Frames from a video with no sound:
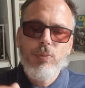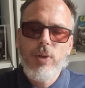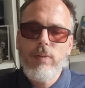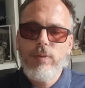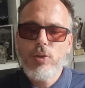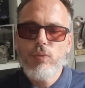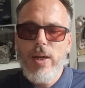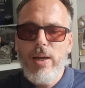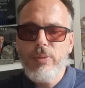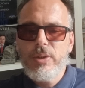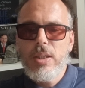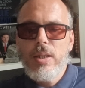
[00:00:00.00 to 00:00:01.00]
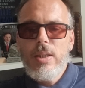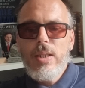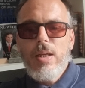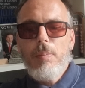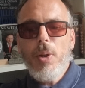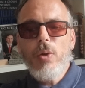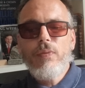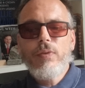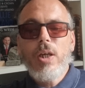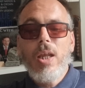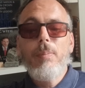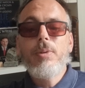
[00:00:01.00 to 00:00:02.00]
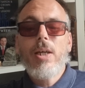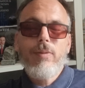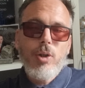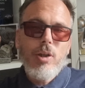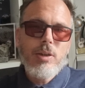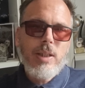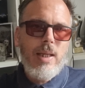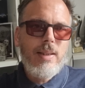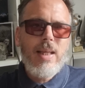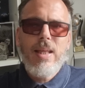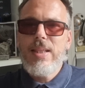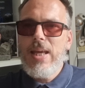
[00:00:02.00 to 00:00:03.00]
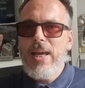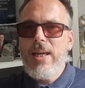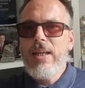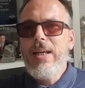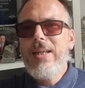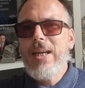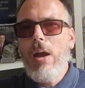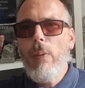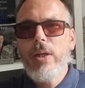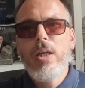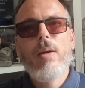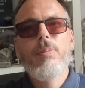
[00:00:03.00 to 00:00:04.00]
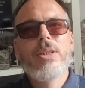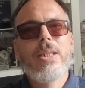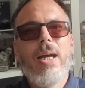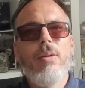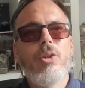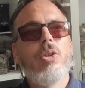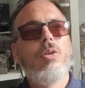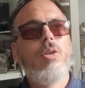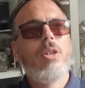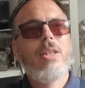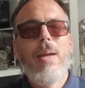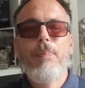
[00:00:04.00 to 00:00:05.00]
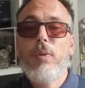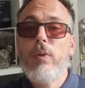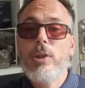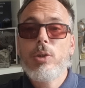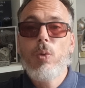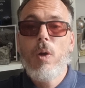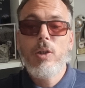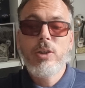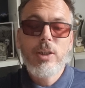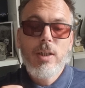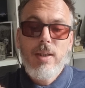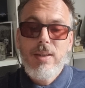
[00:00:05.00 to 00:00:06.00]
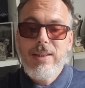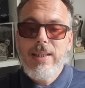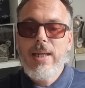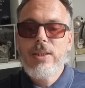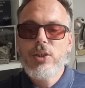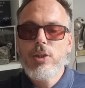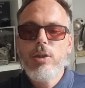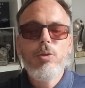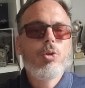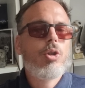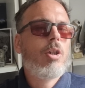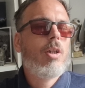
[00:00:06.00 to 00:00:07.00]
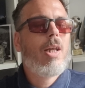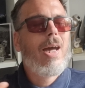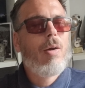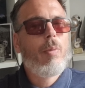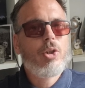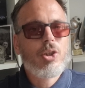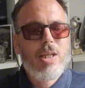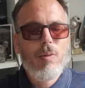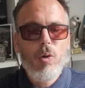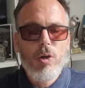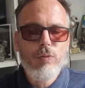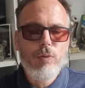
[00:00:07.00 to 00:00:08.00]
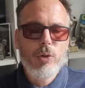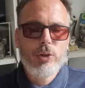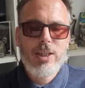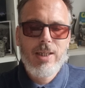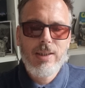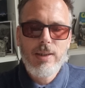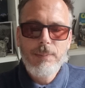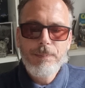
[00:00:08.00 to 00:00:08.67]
previous round. Both clubs have earned it. They're there. Now it comes down to the depth of the squads, the execution, and how much they want to rotate.